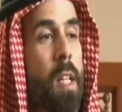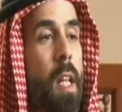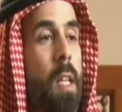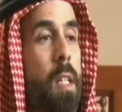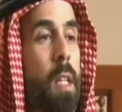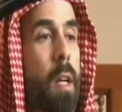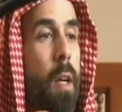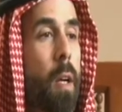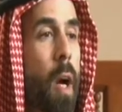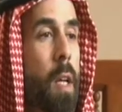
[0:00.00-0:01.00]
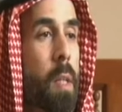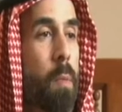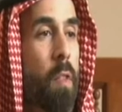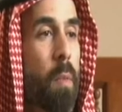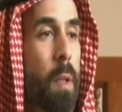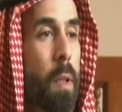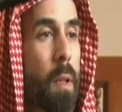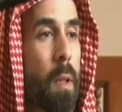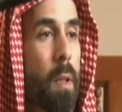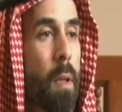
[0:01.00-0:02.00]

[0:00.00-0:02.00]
is an interiorizing movement.